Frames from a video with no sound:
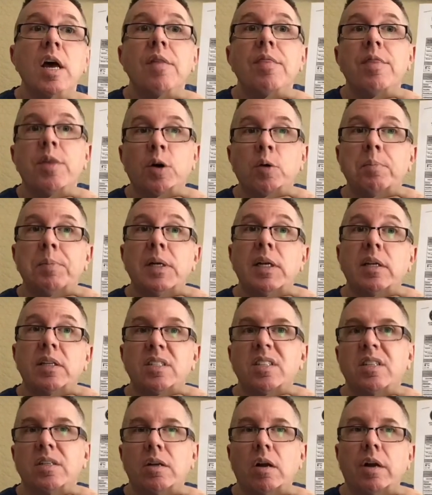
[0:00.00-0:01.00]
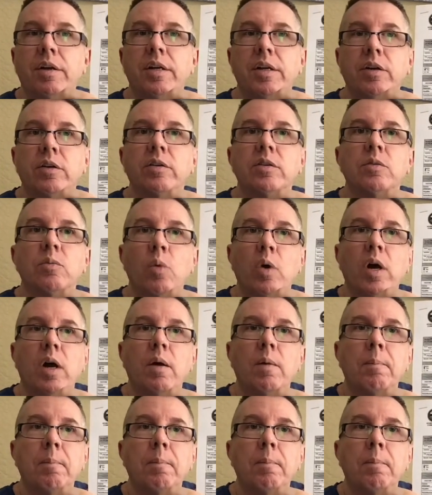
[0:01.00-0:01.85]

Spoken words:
they'll be listed on here as well.